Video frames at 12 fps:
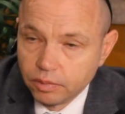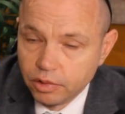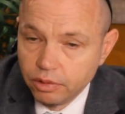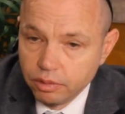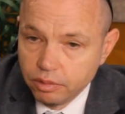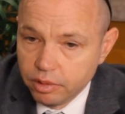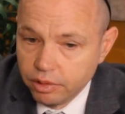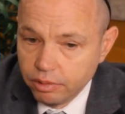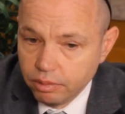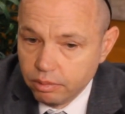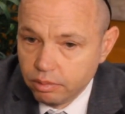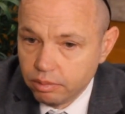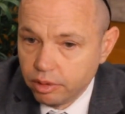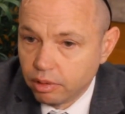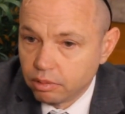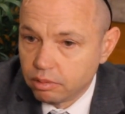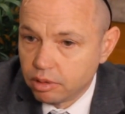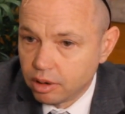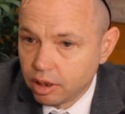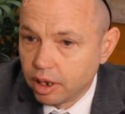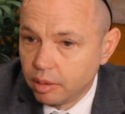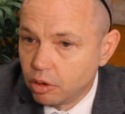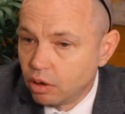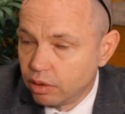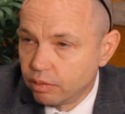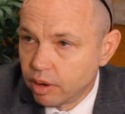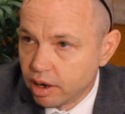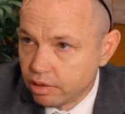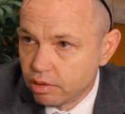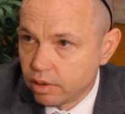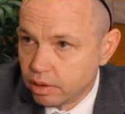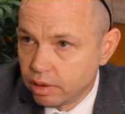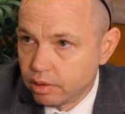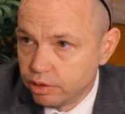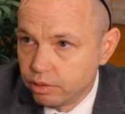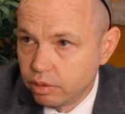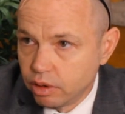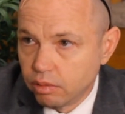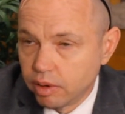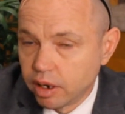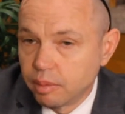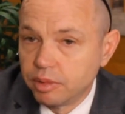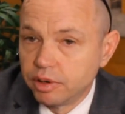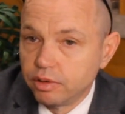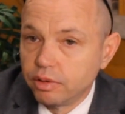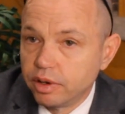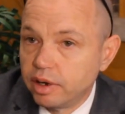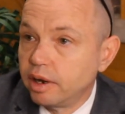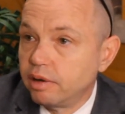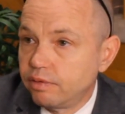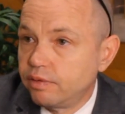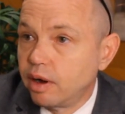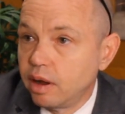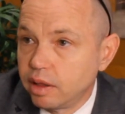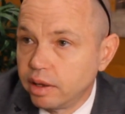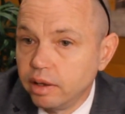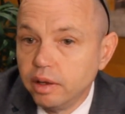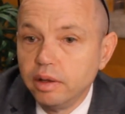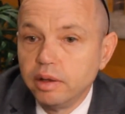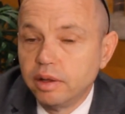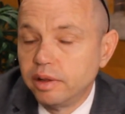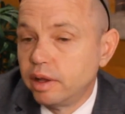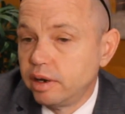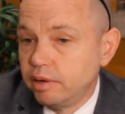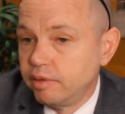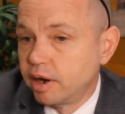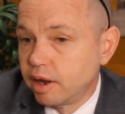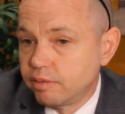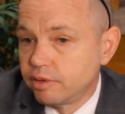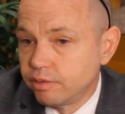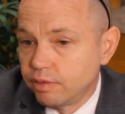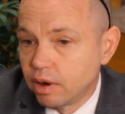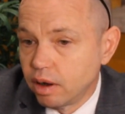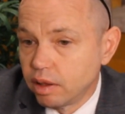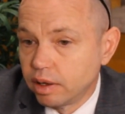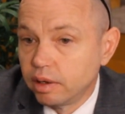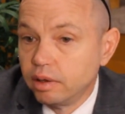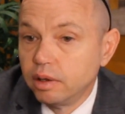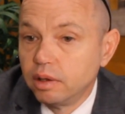To claim all the rents that are due and owing up until the date of filing, and then even after filing,